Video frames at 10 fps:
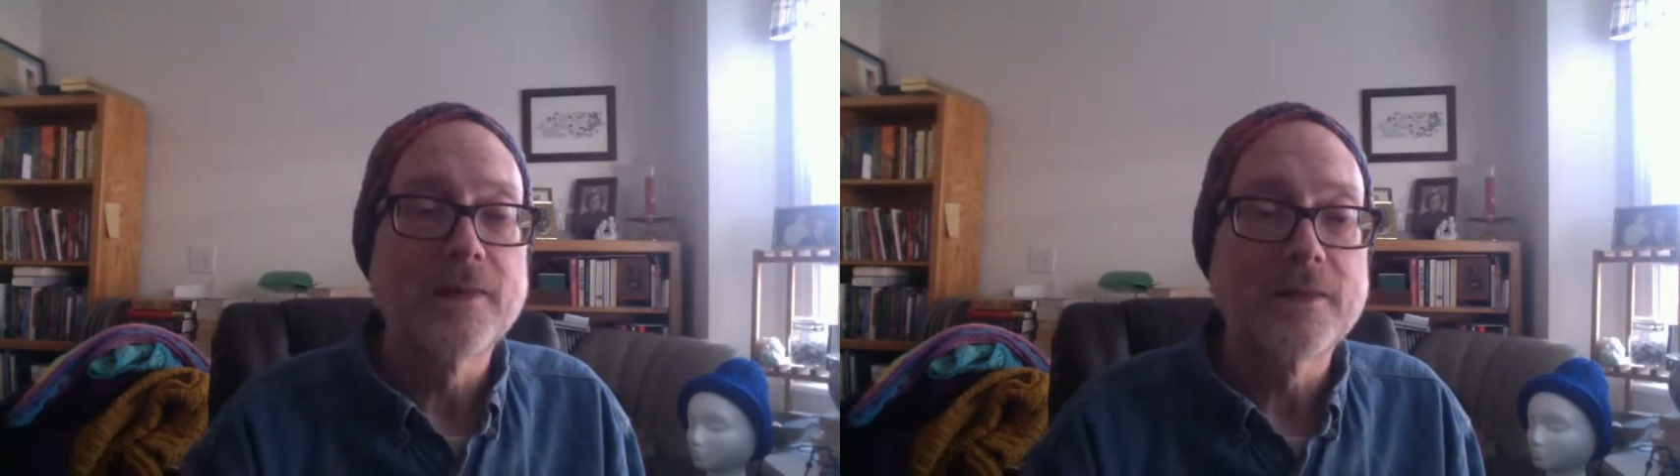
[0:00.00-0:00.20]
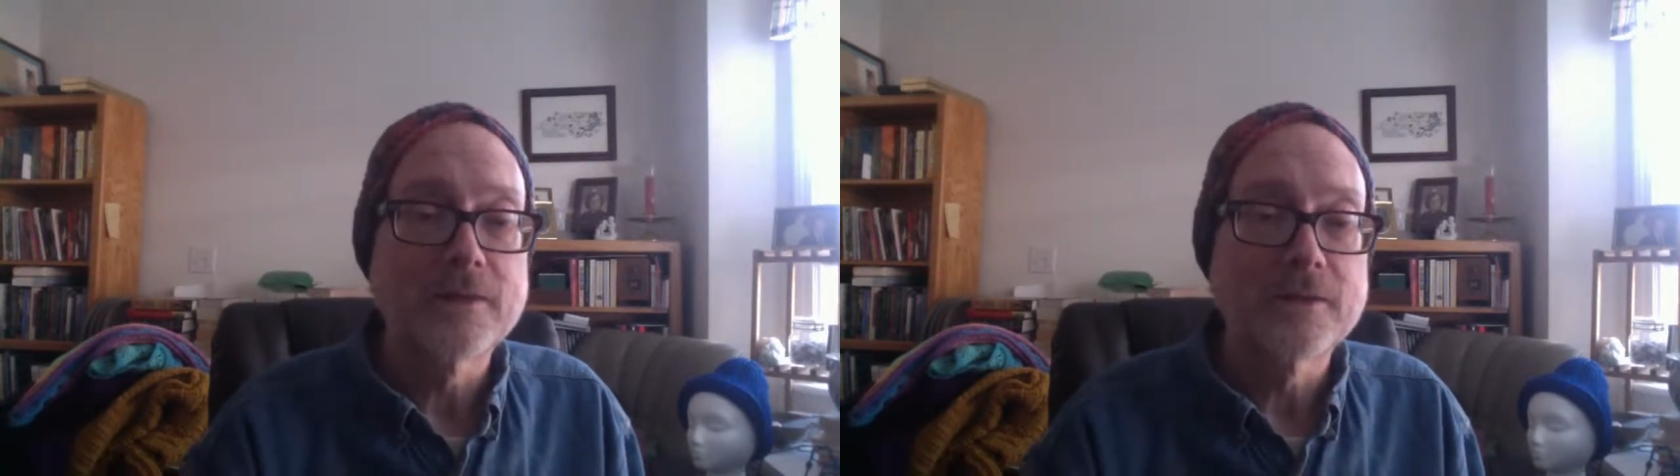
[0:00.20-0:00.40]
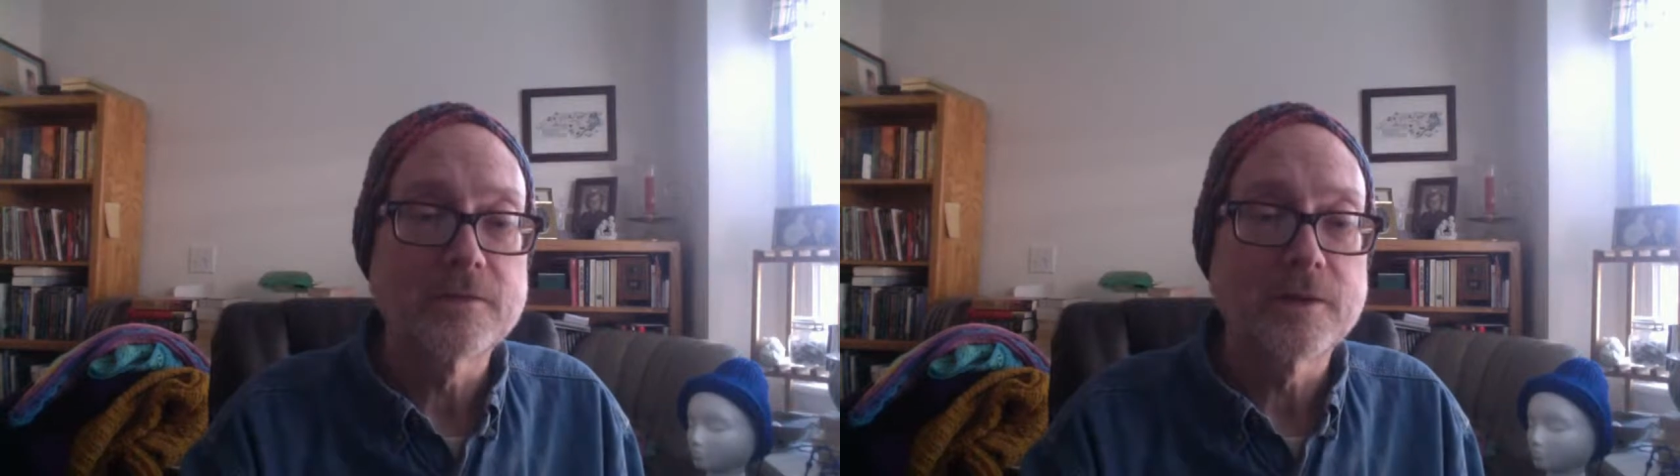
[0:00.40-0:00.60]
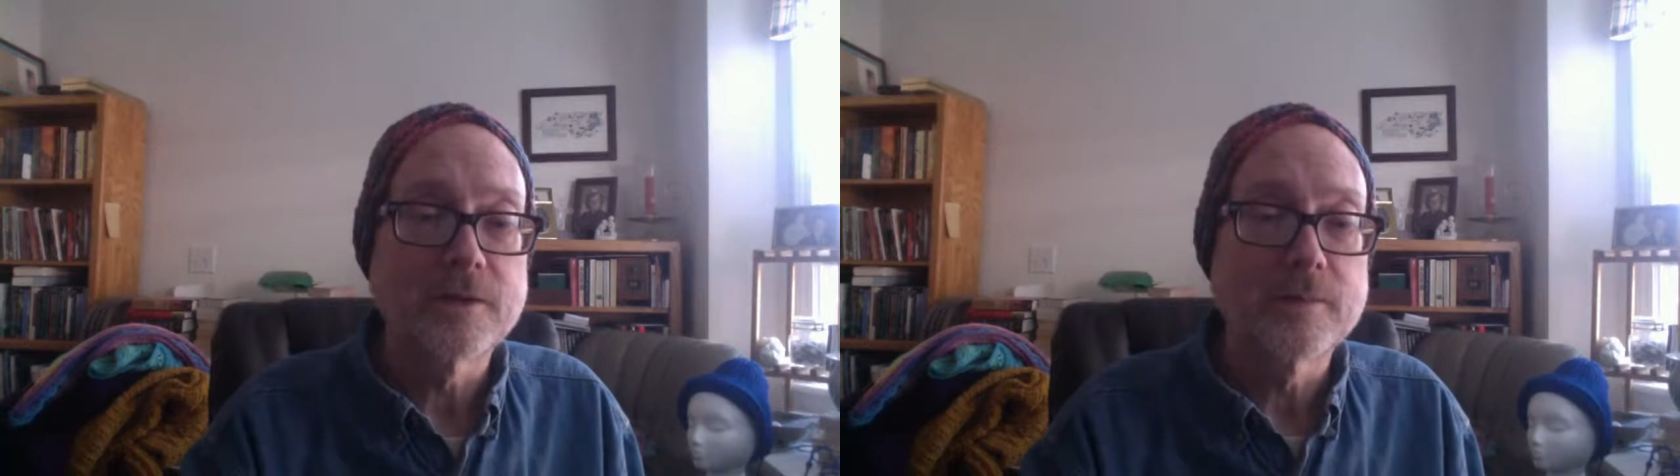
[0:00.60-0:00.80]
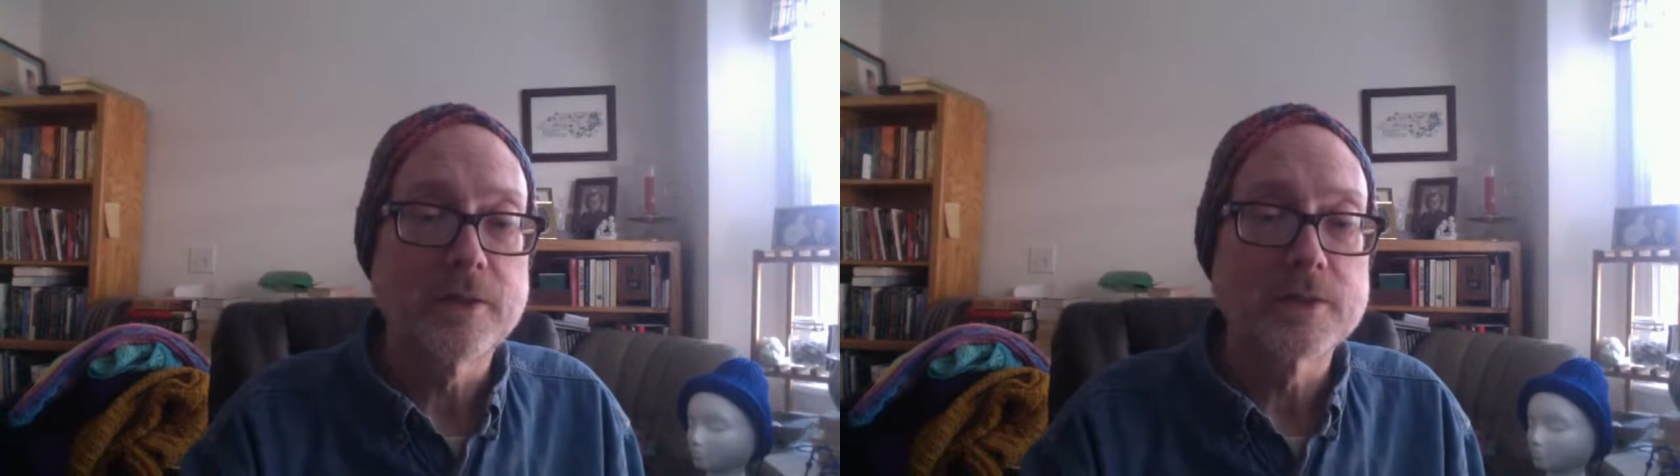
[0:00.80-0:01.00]
Thank you
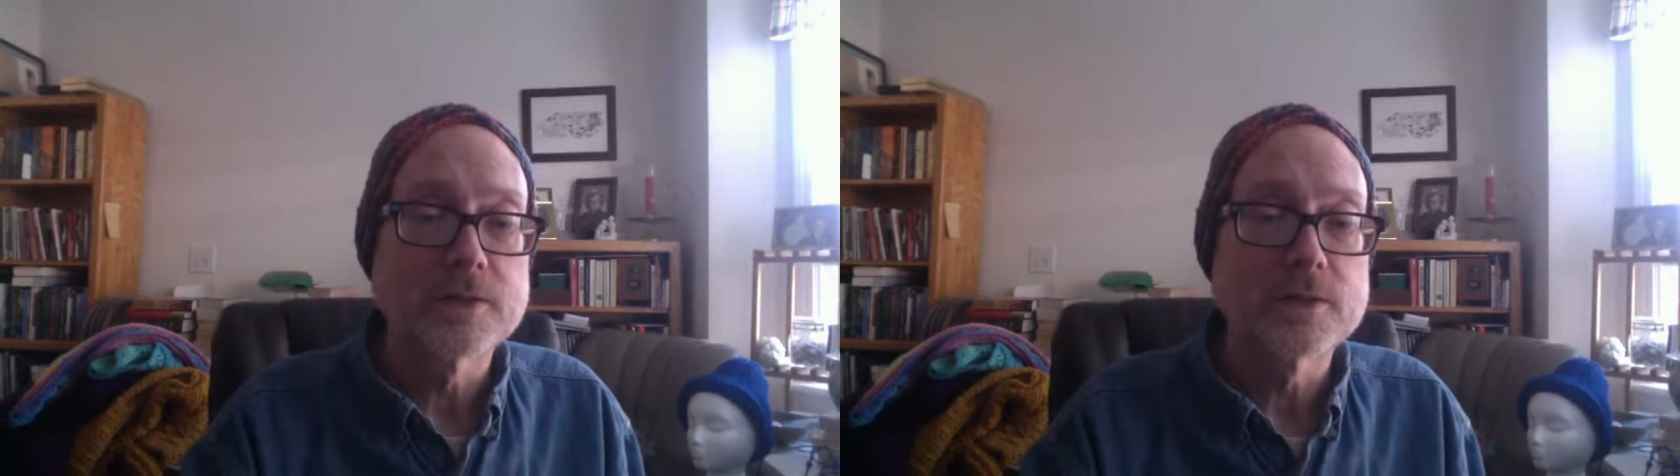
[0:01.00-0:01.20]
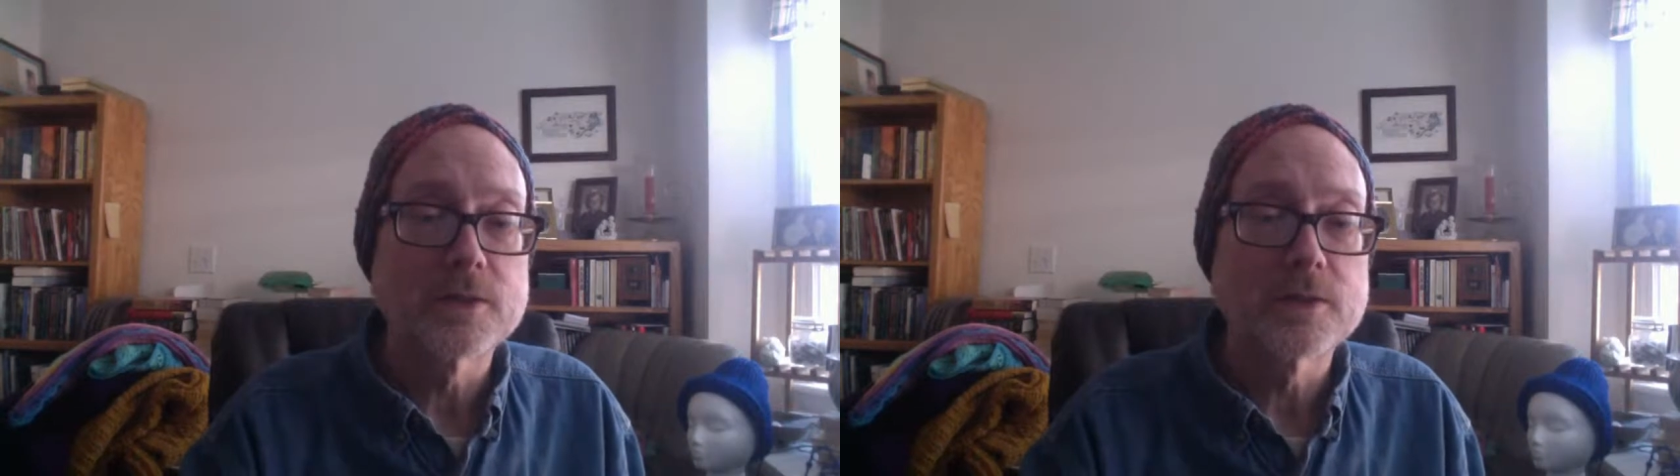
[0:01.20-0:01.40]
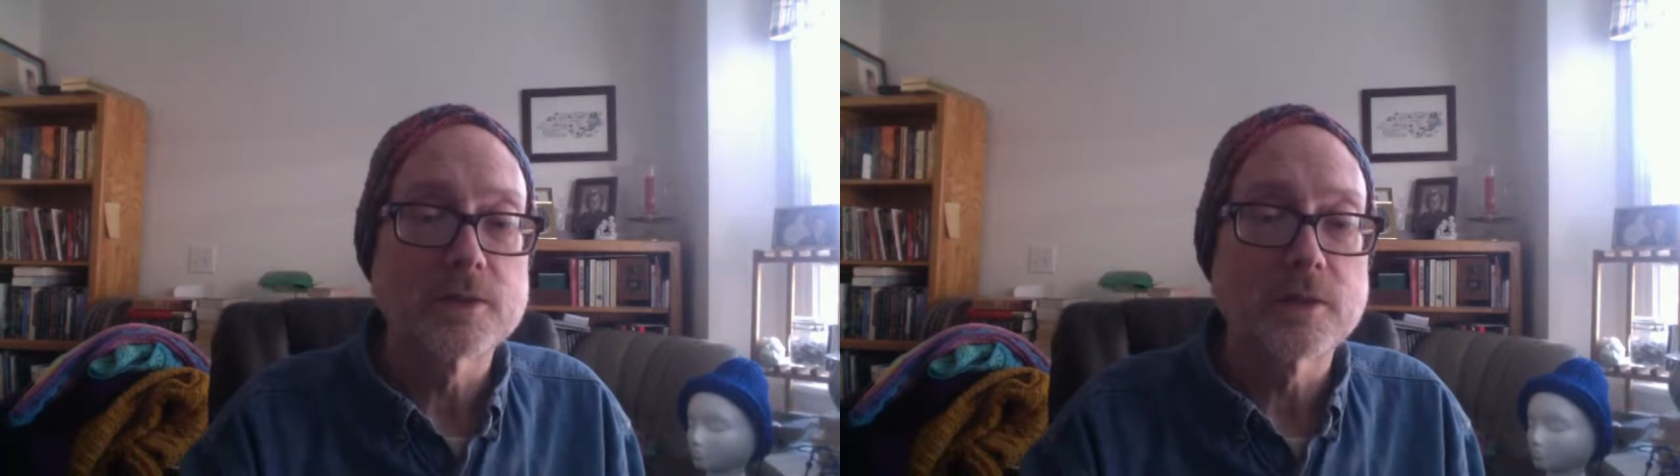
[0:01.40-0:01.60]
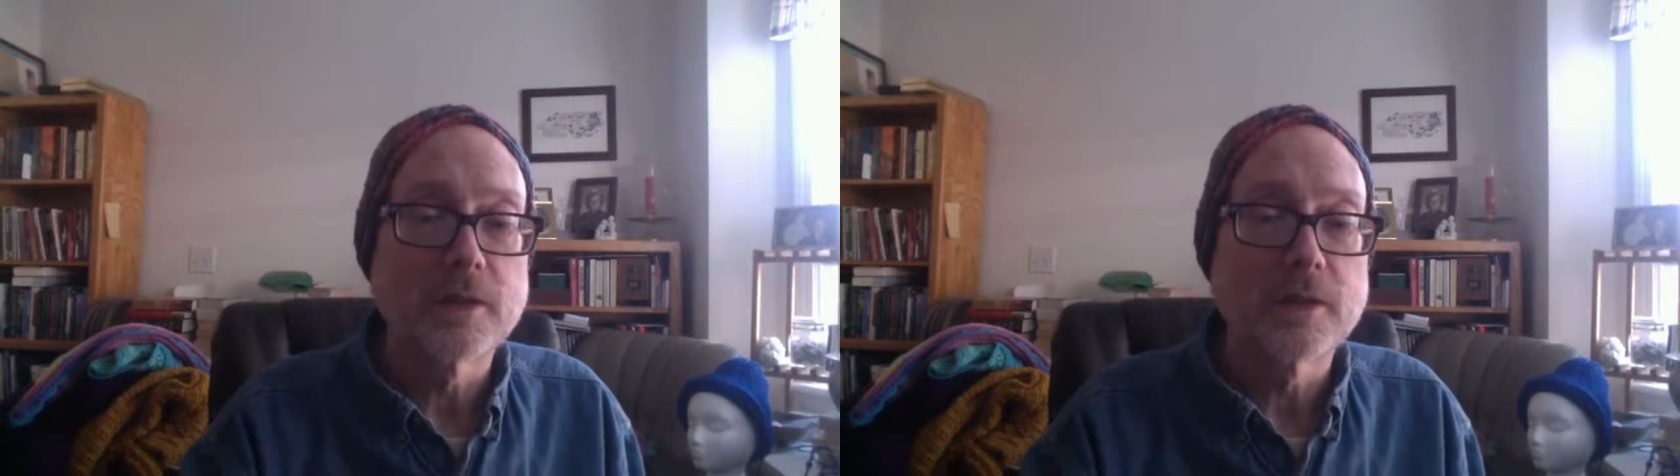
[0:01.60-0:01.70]
very much.